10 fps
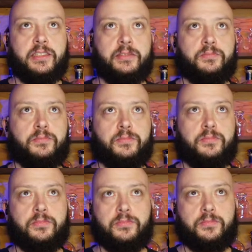
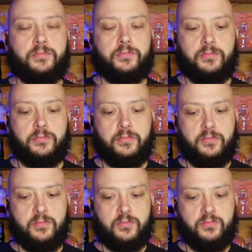
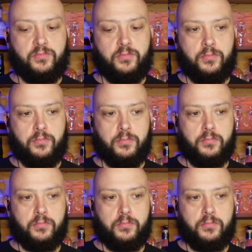[no speech]